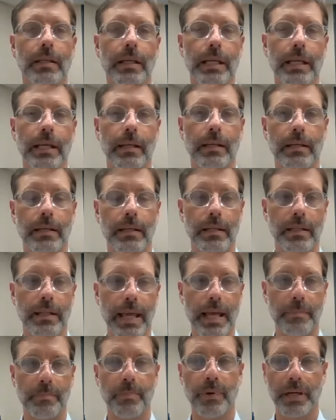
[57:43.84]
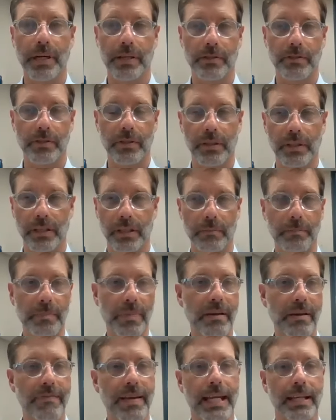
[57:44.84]
And that brings a little
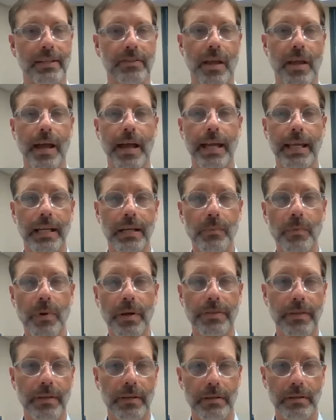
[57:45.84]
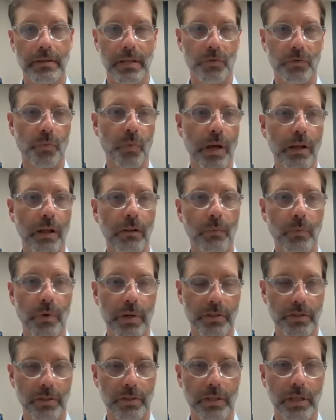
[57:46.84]
bit of anxiety with it as well.
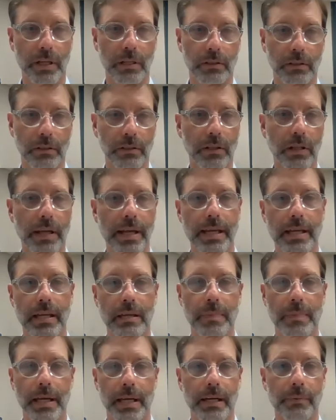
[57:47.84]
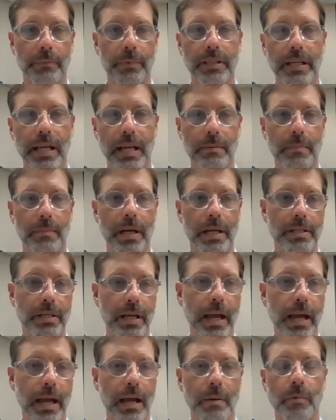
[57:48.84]
What is this going to look like? Am I going to retain my
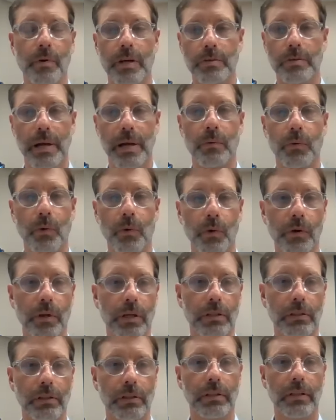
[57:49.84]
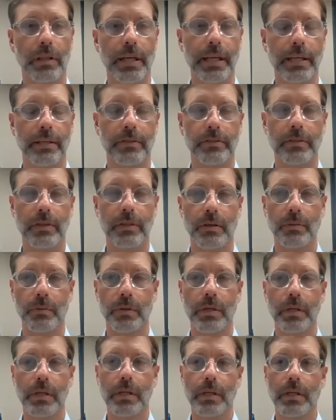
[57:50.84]
job? What is my role going to look like?
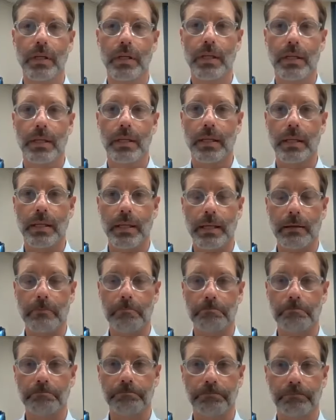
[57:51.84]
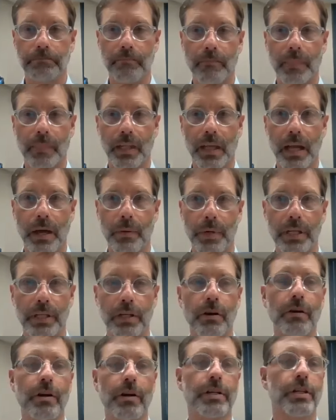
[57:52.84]
So I would
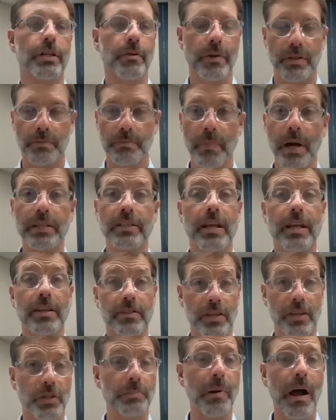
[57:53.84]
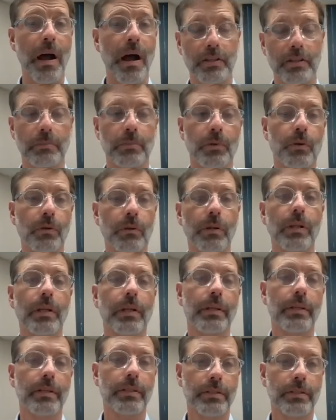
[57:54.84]
encourage you as much as is possible
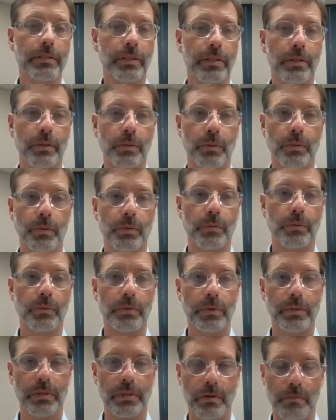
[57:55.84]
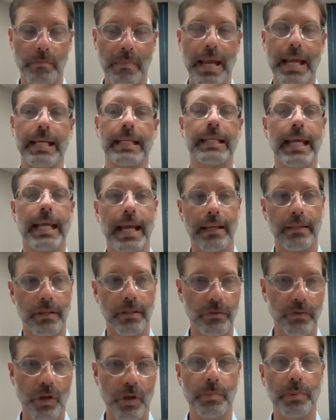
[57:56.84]
to maintain
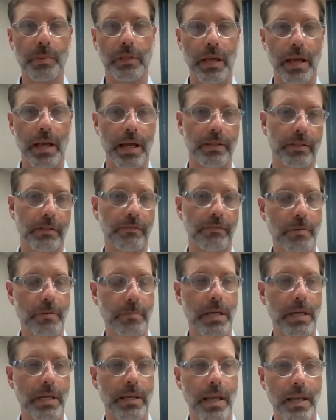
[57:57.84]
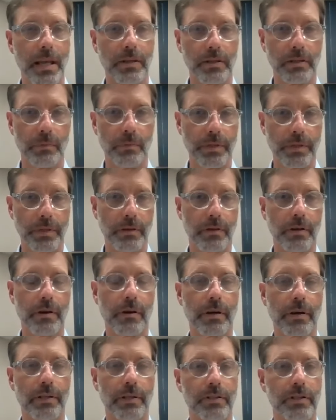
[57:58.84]
those open lines of communication with your
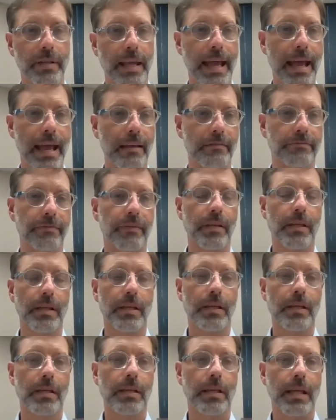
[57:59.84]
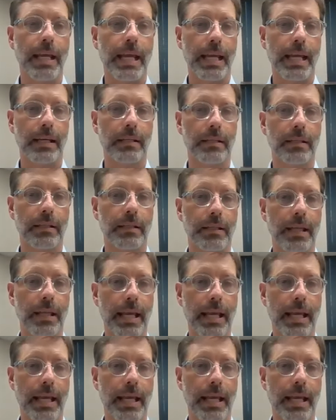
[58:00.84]
current staff and